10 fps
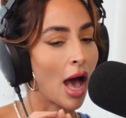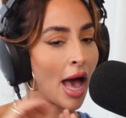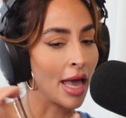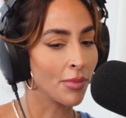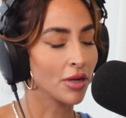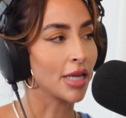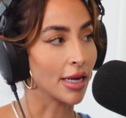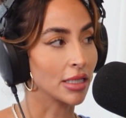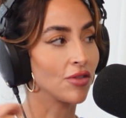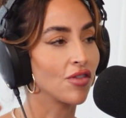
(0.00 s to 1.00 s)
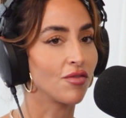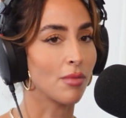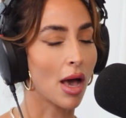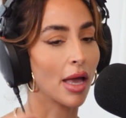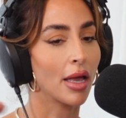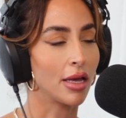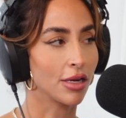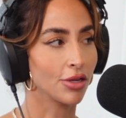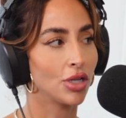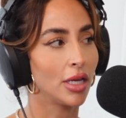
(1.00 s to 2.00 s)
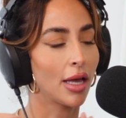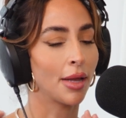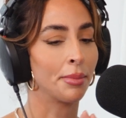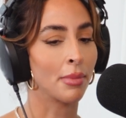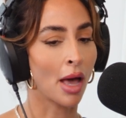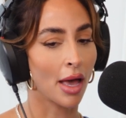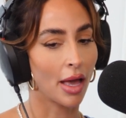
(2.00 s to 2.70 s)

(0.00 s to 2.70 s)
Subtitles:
I am protective of my energy and